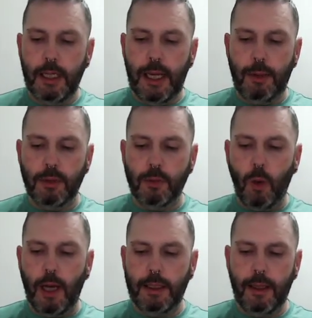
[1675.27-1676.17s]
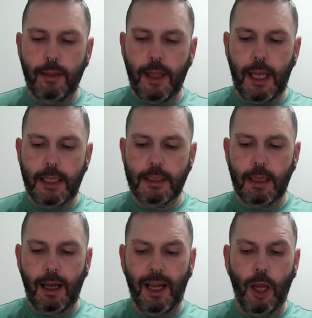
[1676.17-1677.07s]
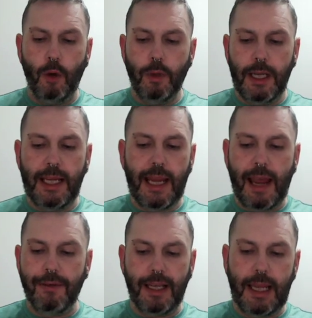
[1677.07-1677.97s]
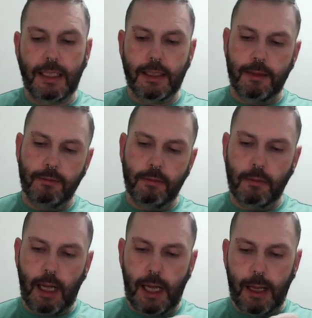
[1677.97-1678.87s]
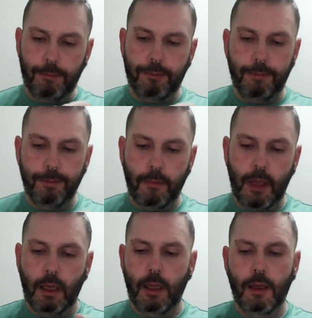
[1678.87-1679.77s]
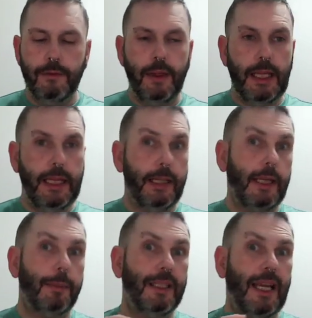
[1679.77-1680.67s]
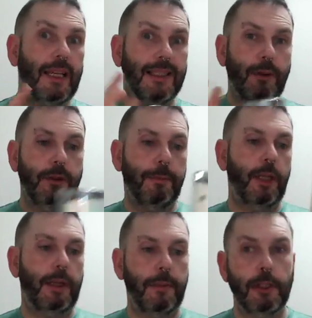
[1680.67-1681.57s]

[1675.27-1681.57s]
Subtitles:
It was one that I only ever lit for the couple of days I was putting my